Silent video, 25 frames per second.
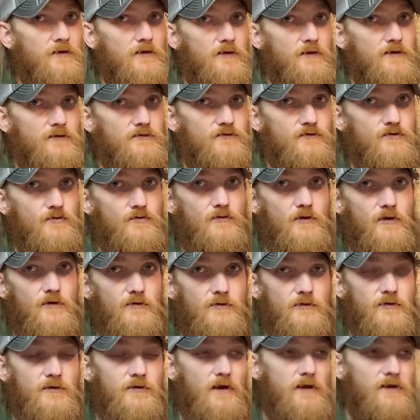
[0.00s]
It's
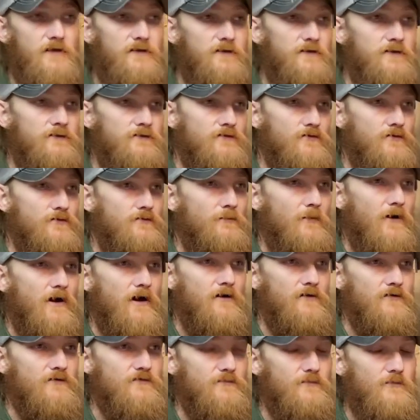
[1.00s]
282
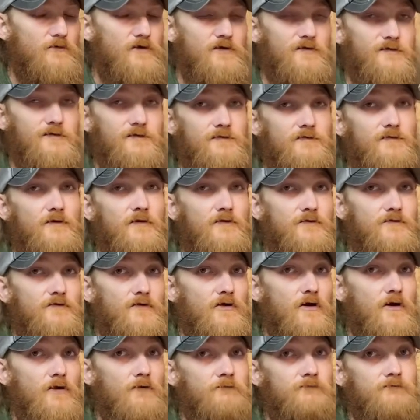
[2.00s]
miles, but it's a
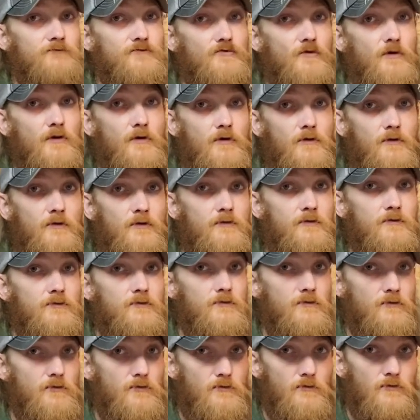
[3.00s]
tough trail.
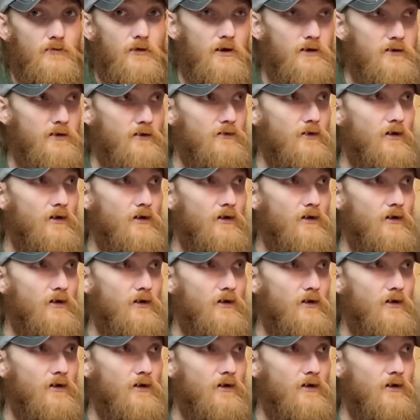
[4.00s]
Like a